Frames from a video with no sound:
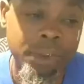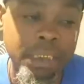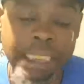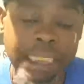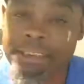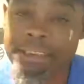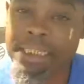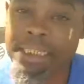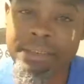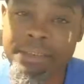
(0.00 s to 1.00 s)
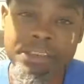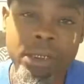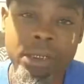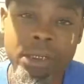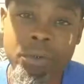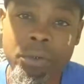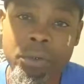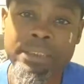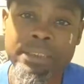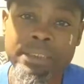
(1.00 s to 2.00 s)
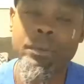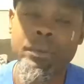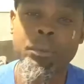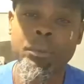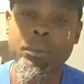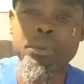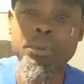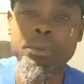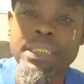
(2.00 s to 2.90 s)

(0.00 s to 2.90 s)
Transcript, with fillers: that's that's that's my goal, and that's literally why I'm doing this.